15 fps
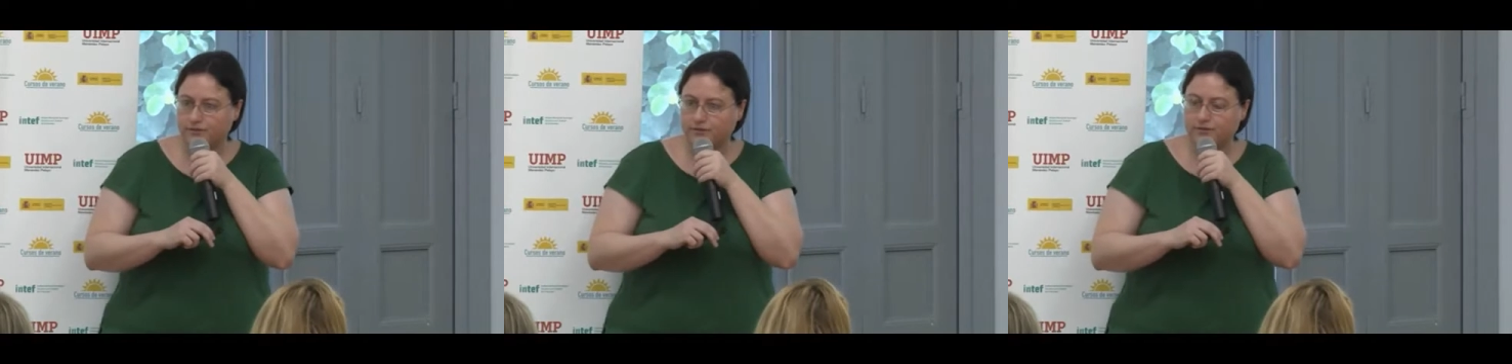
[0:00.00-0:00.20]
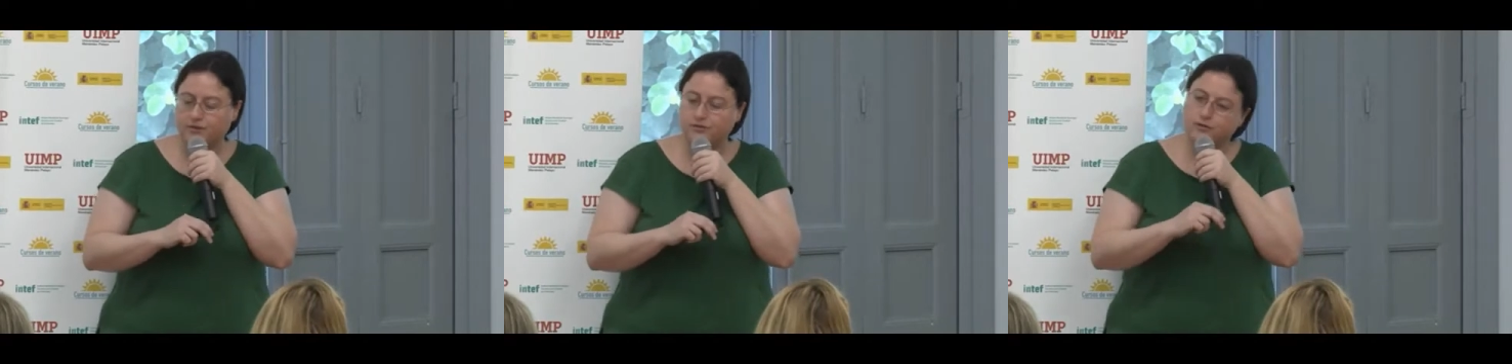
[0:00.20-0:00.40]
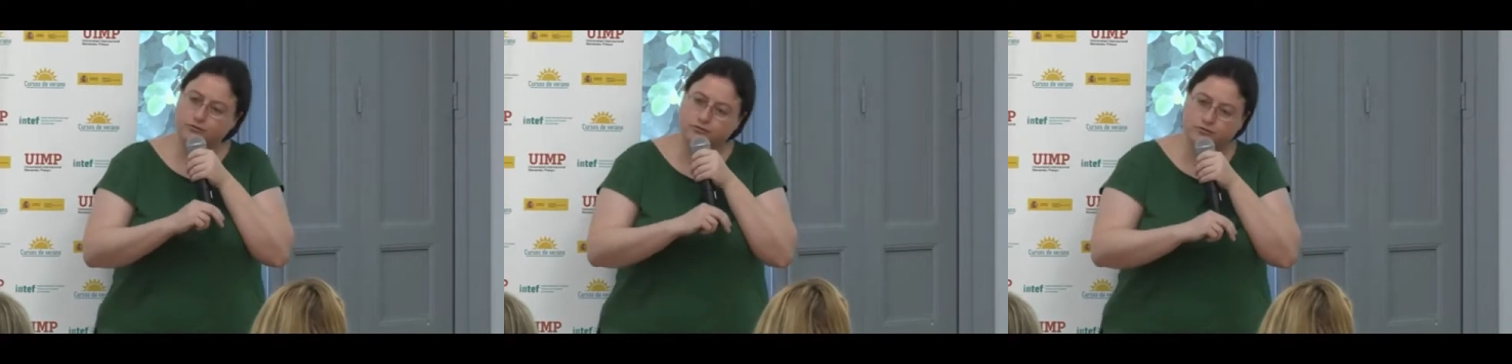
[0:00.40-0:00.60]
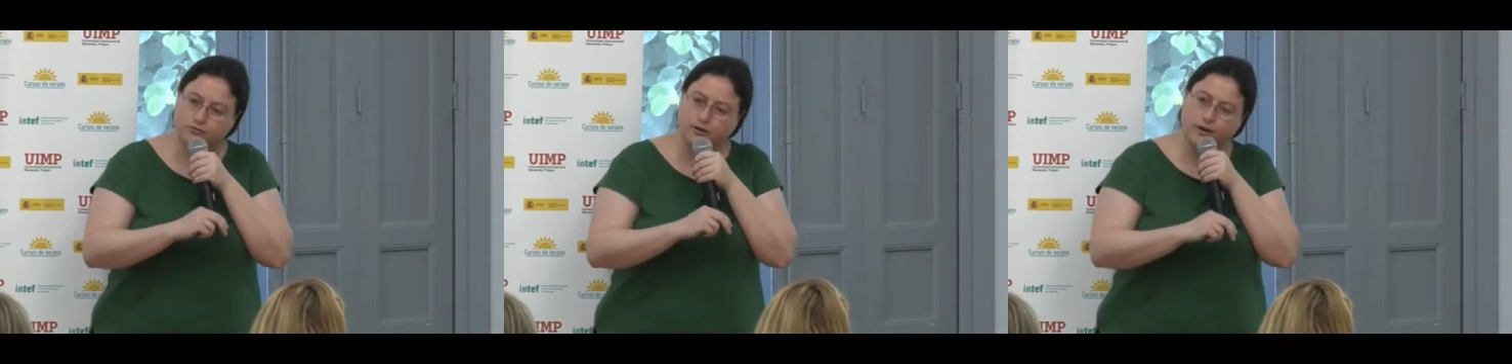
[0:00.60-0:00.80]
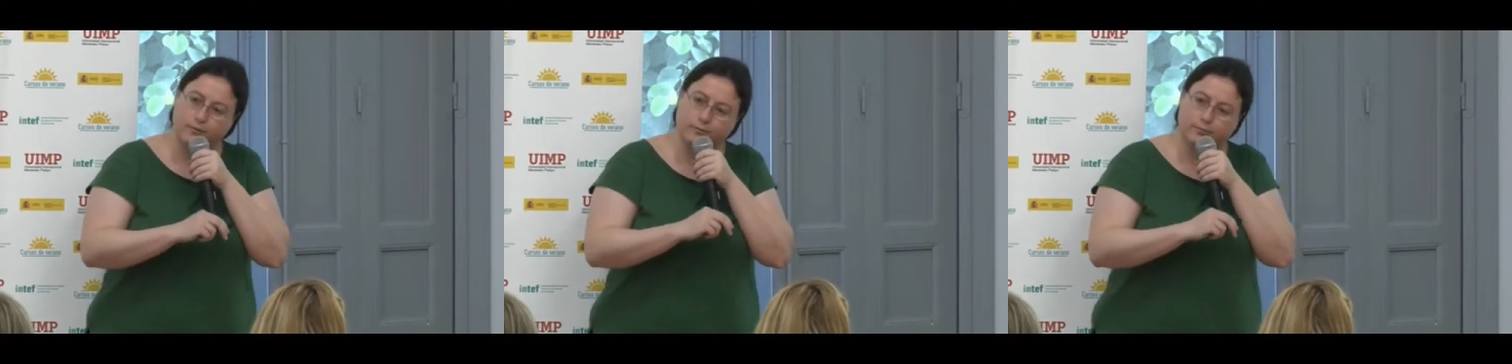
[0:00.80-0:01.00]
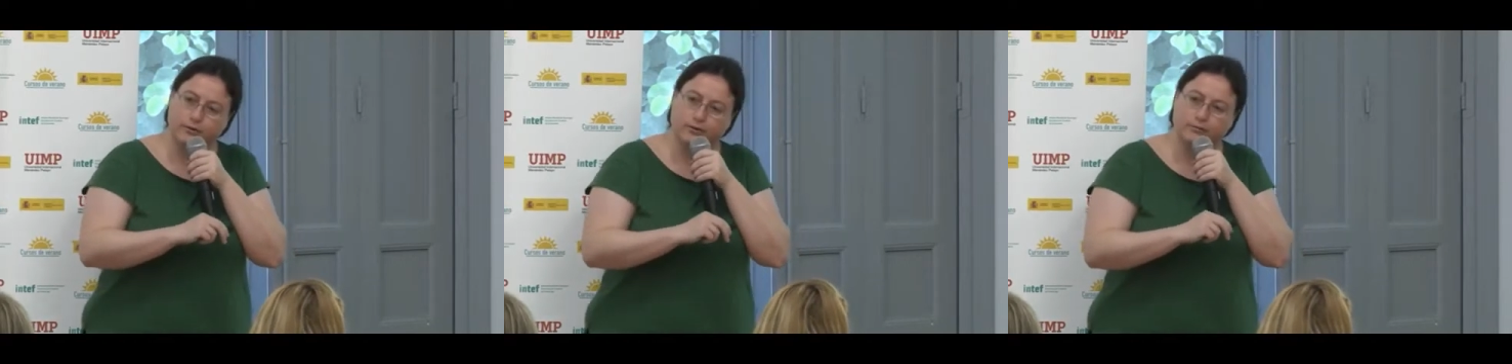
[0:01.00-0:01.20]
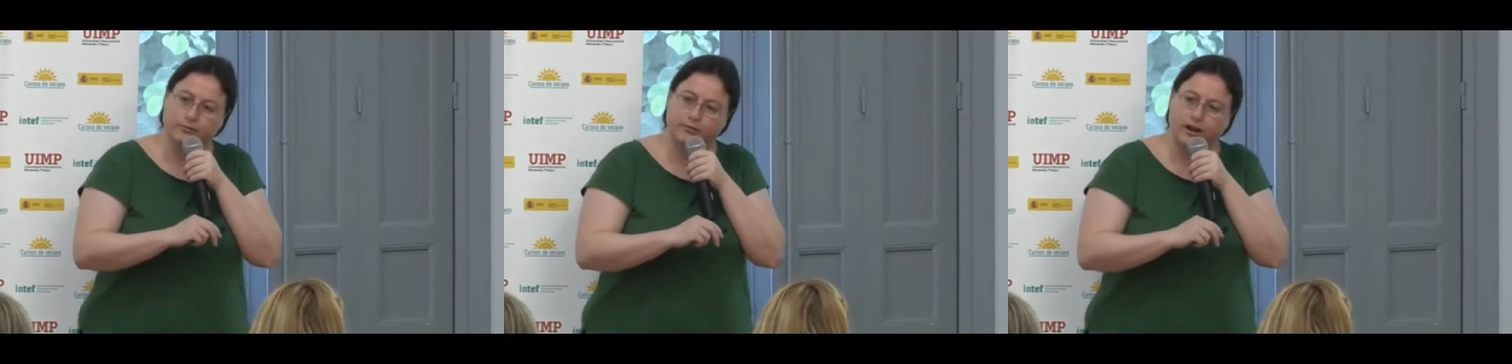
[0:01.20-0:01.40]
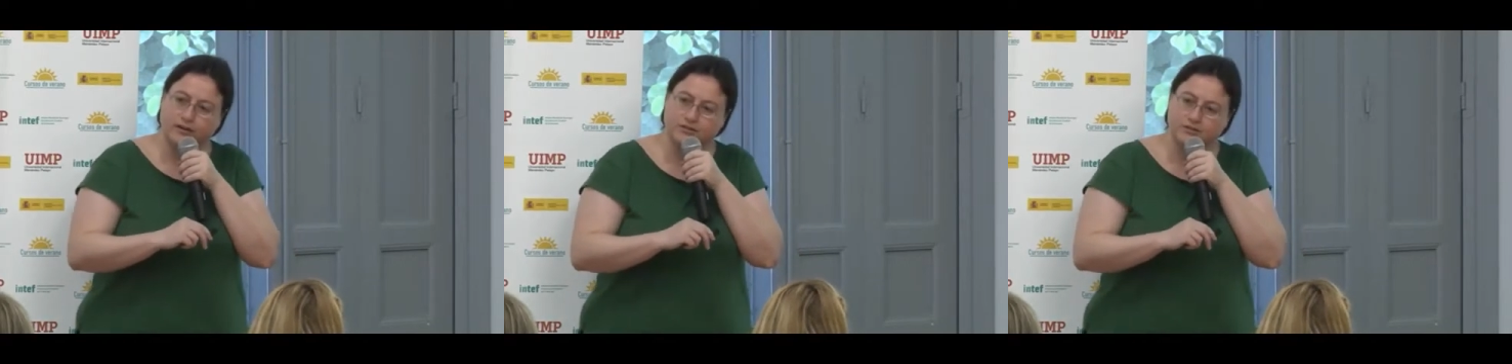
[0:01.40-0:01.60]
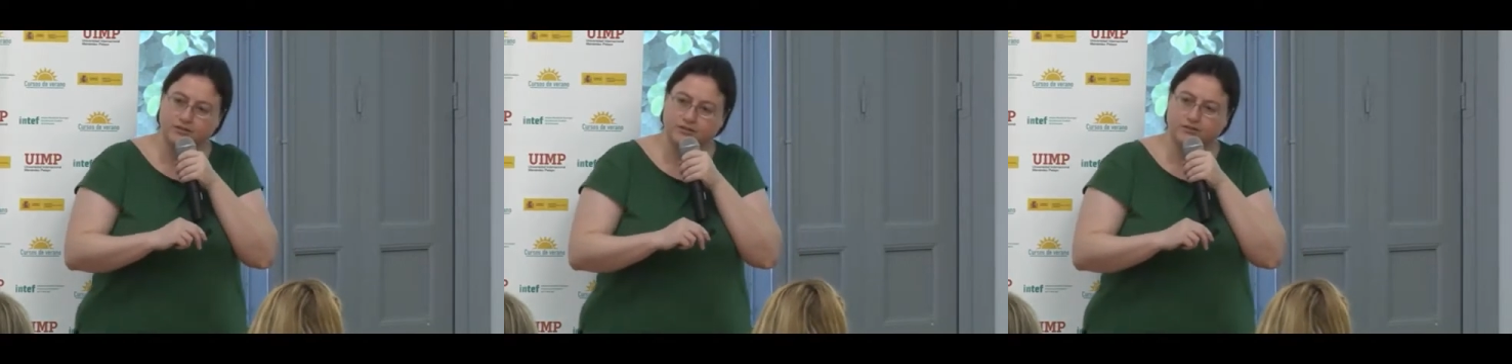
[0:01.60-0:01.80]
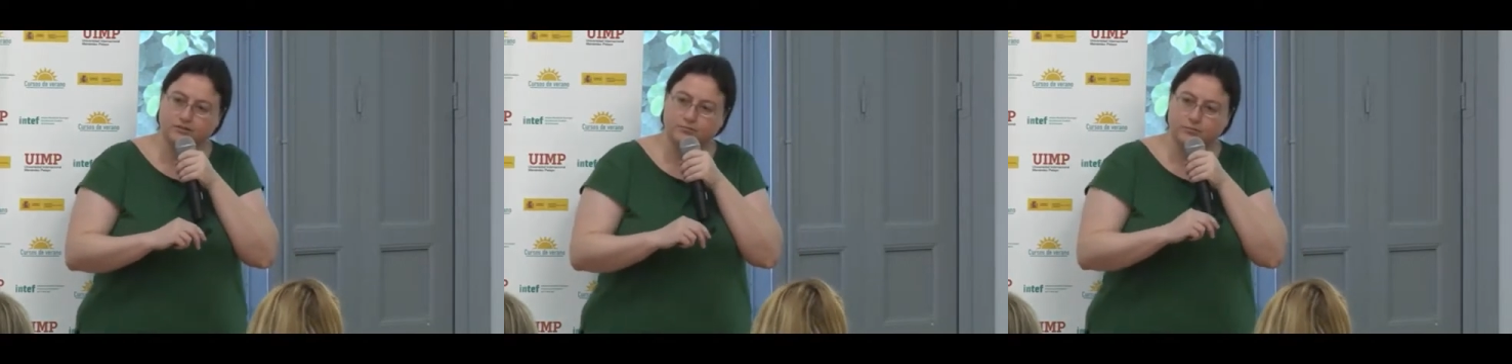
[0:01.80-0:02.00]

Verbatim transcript: and that you could try and put in practice,